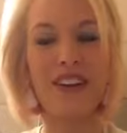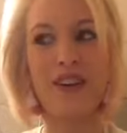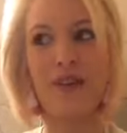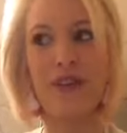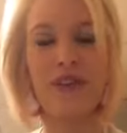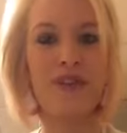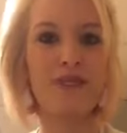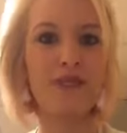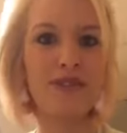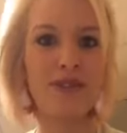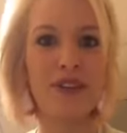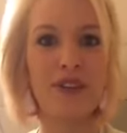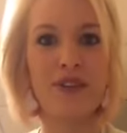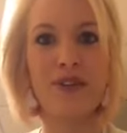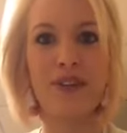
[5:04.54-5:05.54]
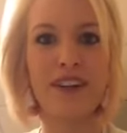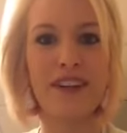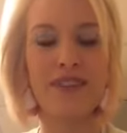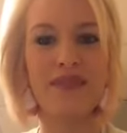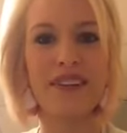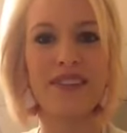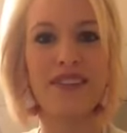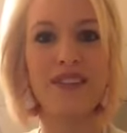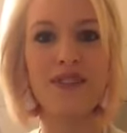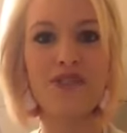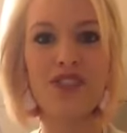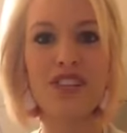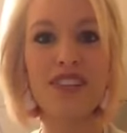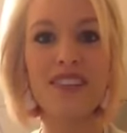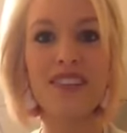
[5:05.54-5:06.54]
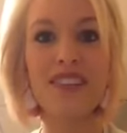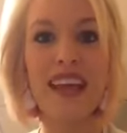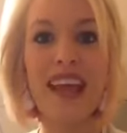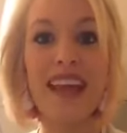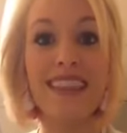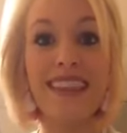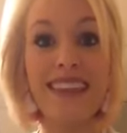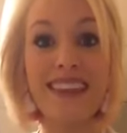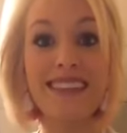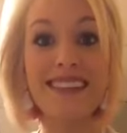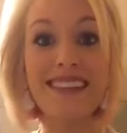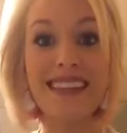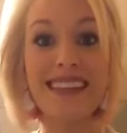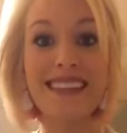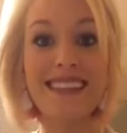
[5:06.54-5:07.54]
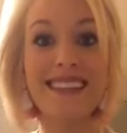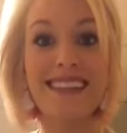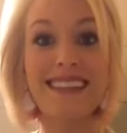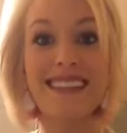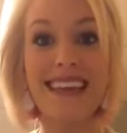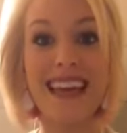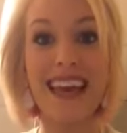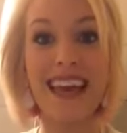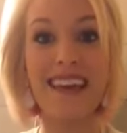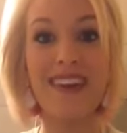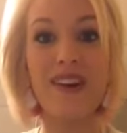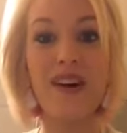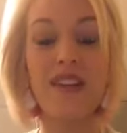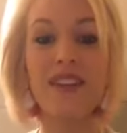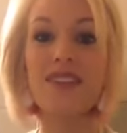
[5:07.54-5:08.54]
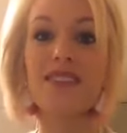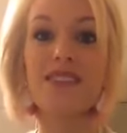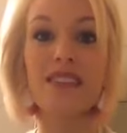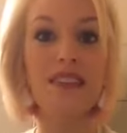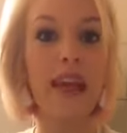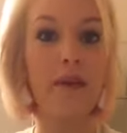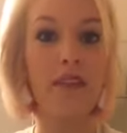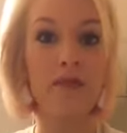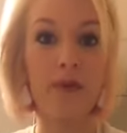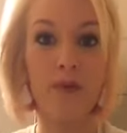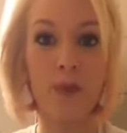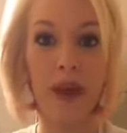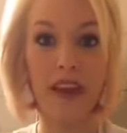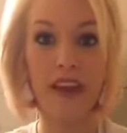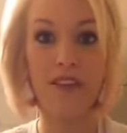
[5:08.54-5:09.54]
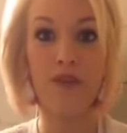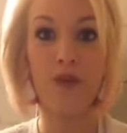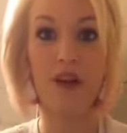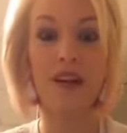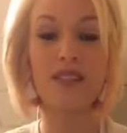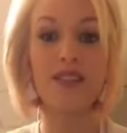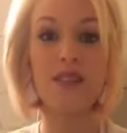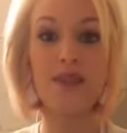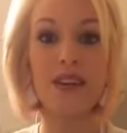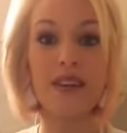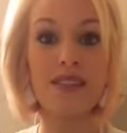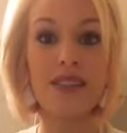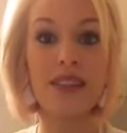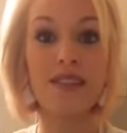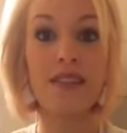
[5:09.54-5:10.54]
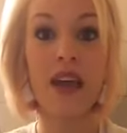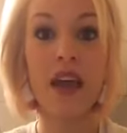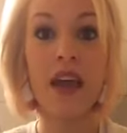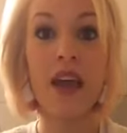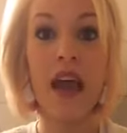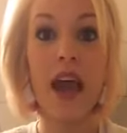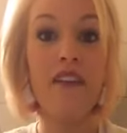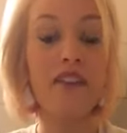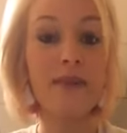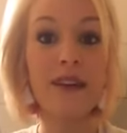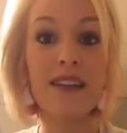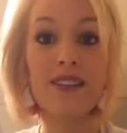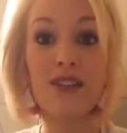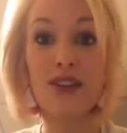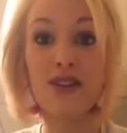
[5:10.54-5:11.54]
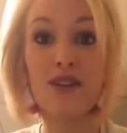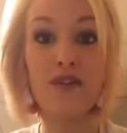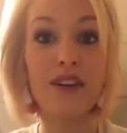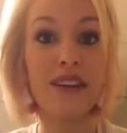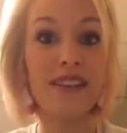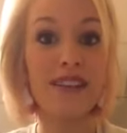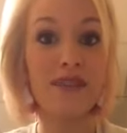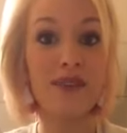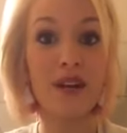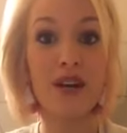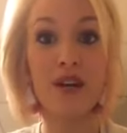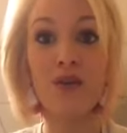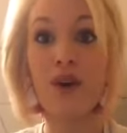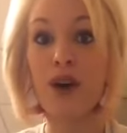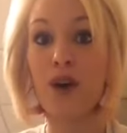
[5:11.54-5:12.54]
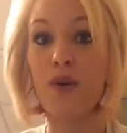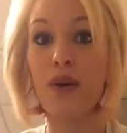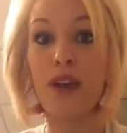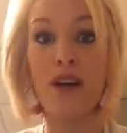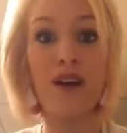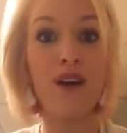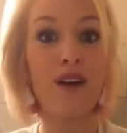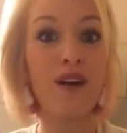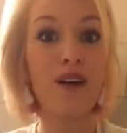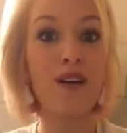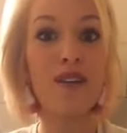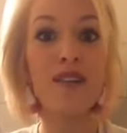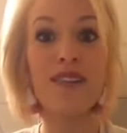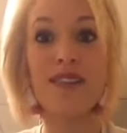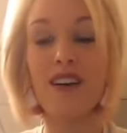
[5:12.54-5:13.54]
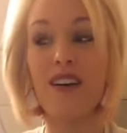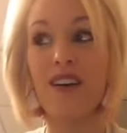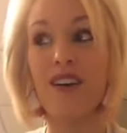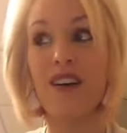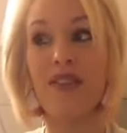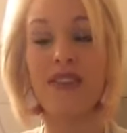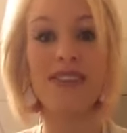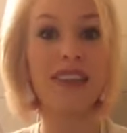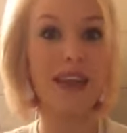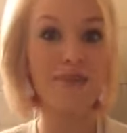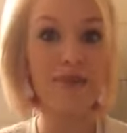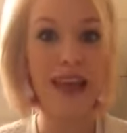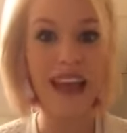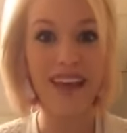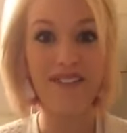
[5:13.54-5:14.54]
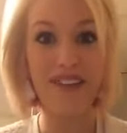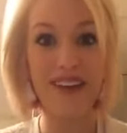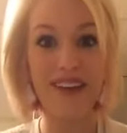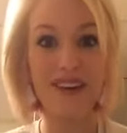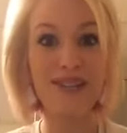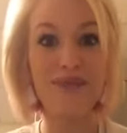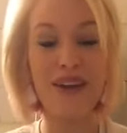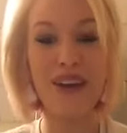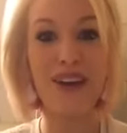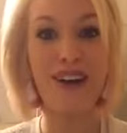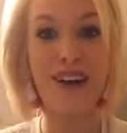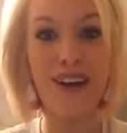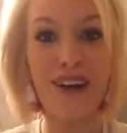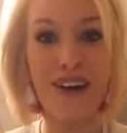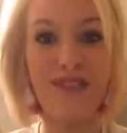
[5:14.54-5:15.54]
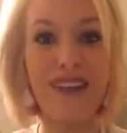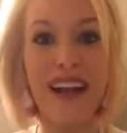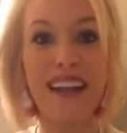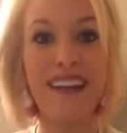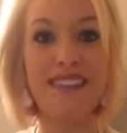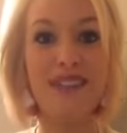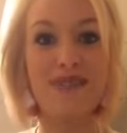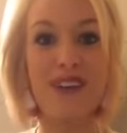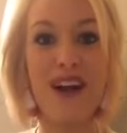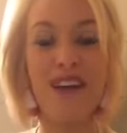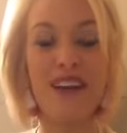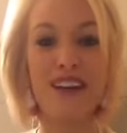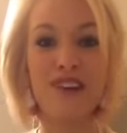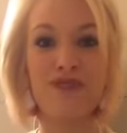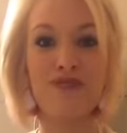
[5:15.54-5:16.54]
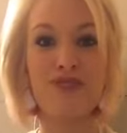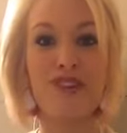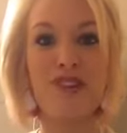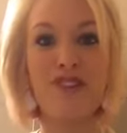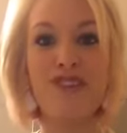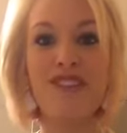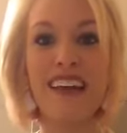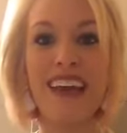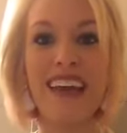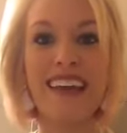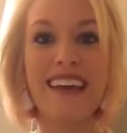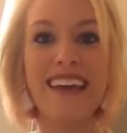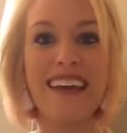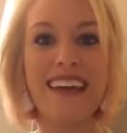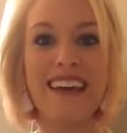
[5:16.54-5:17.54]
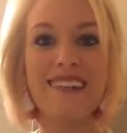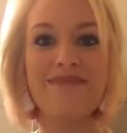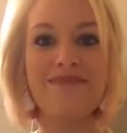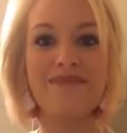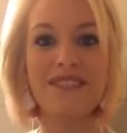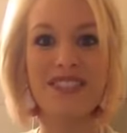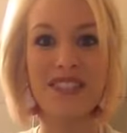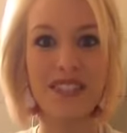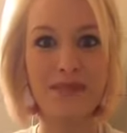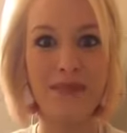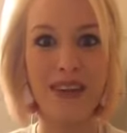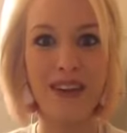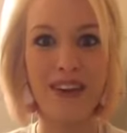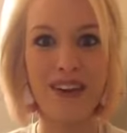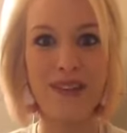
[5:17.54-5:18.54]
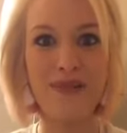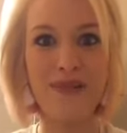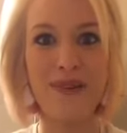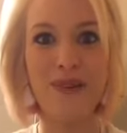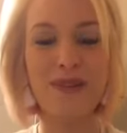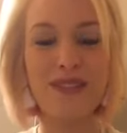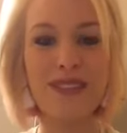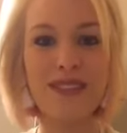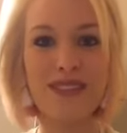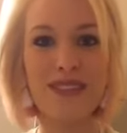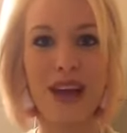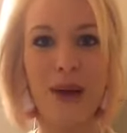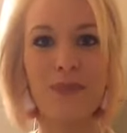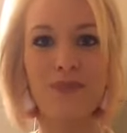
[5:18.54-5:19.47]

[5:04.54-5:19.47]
know, your New Year's resolutions. This is the day, y'all. This is the day we've been waiting for. So this is, everybody starts over at zero. We all are on the same playing field. We are all ready to rock and roll and just meet our new goals. So,